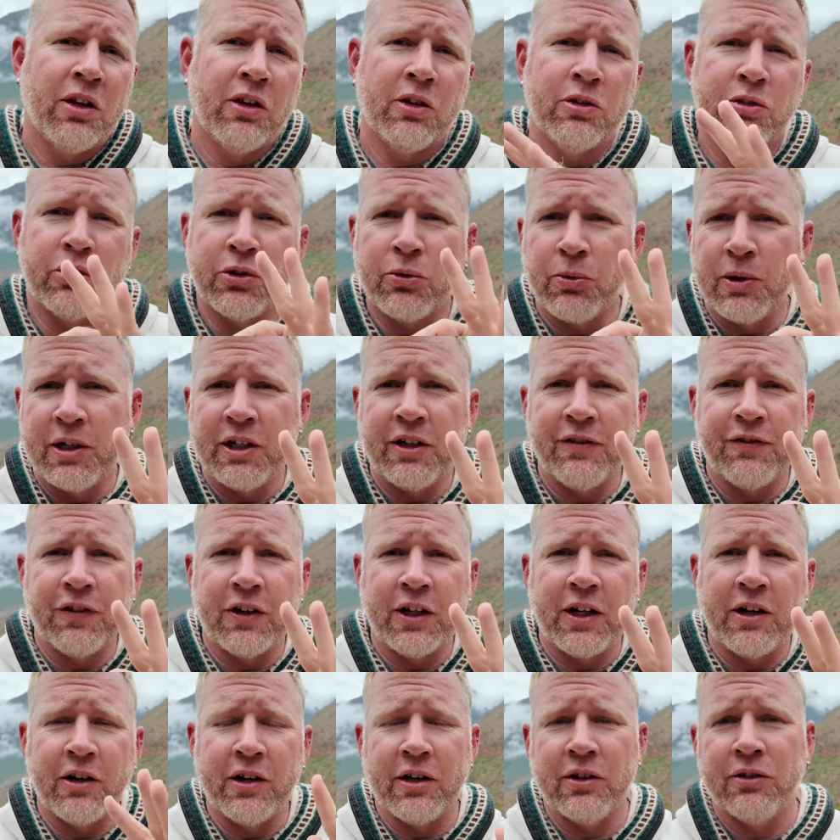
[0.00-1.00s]
There's three
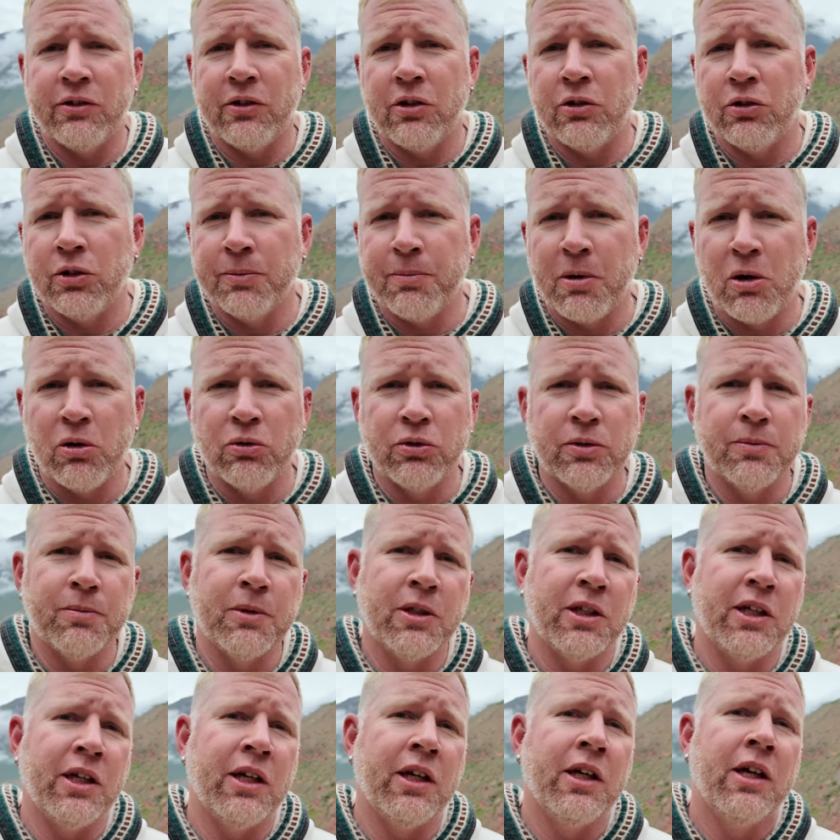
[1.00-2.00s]
different areas that are
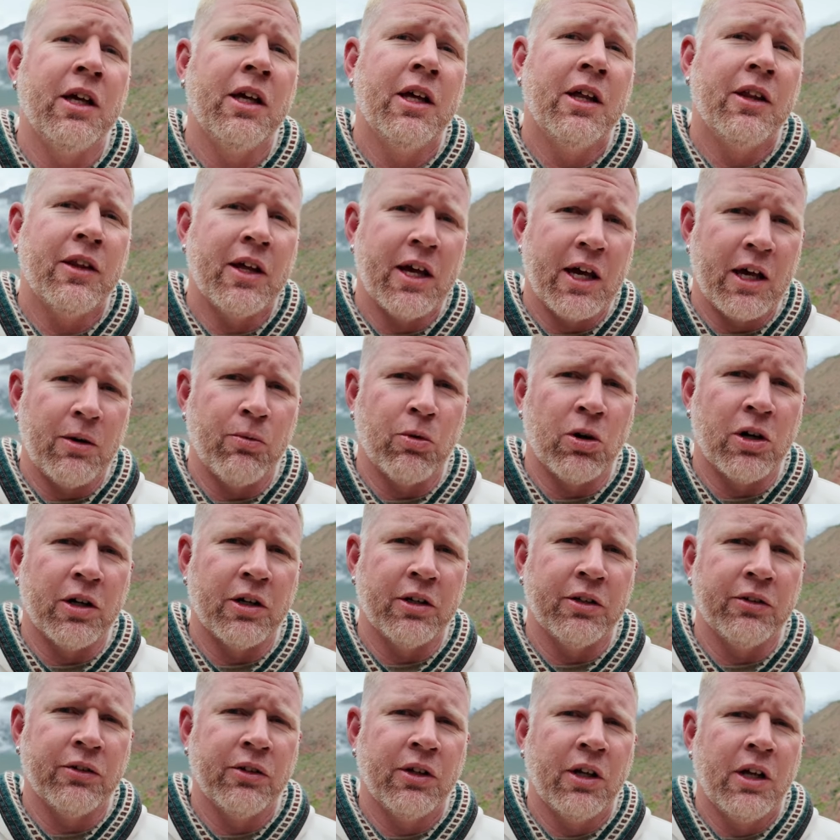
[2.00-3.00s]
supposedly the
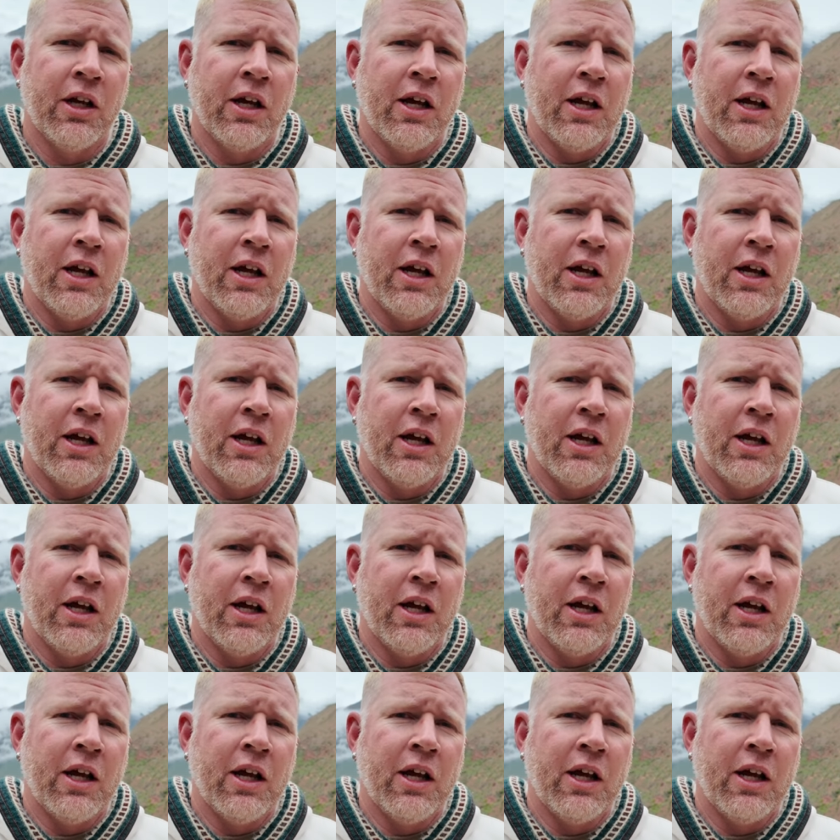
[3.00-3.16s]
headwaters.